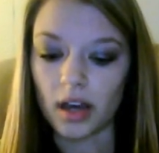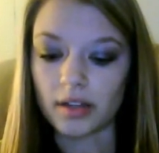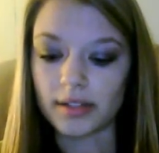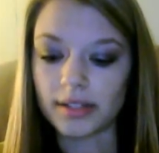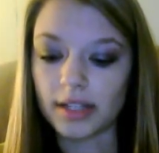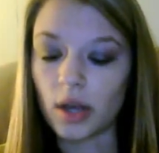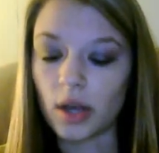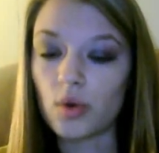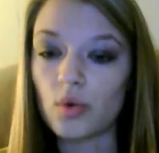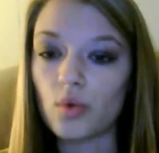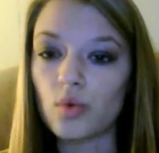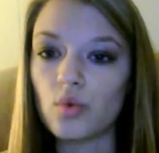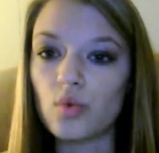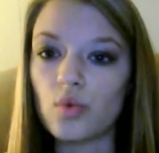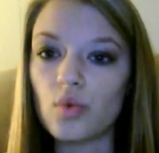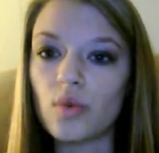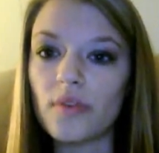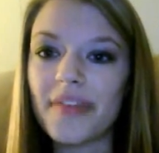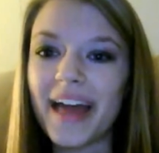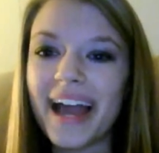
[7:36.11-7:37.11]

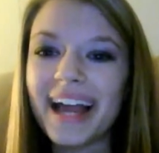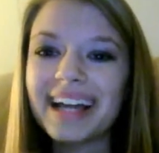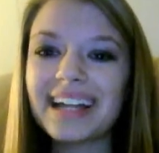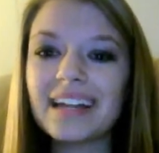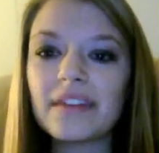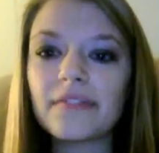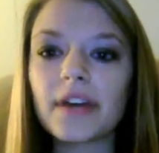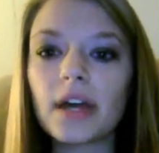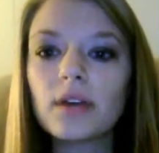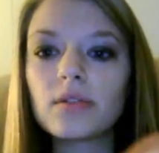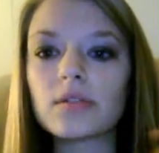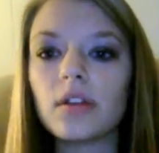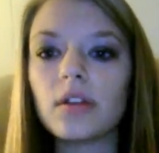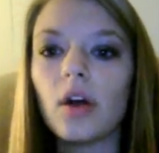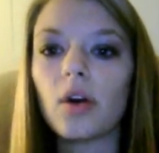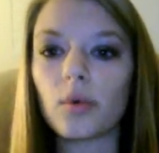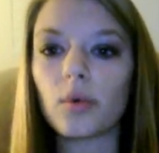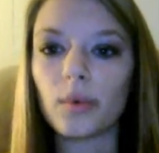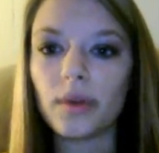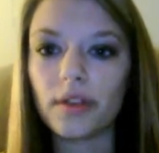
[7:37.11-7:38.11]
So that kind of goes
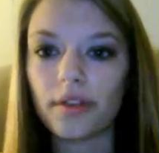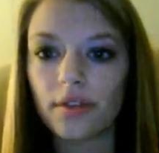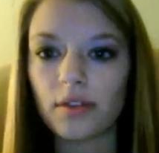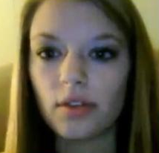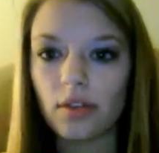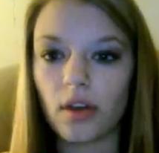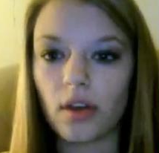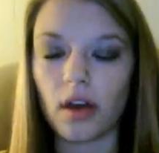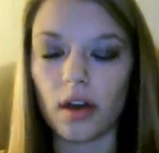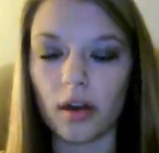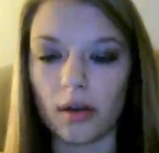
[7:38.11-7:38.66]
along with,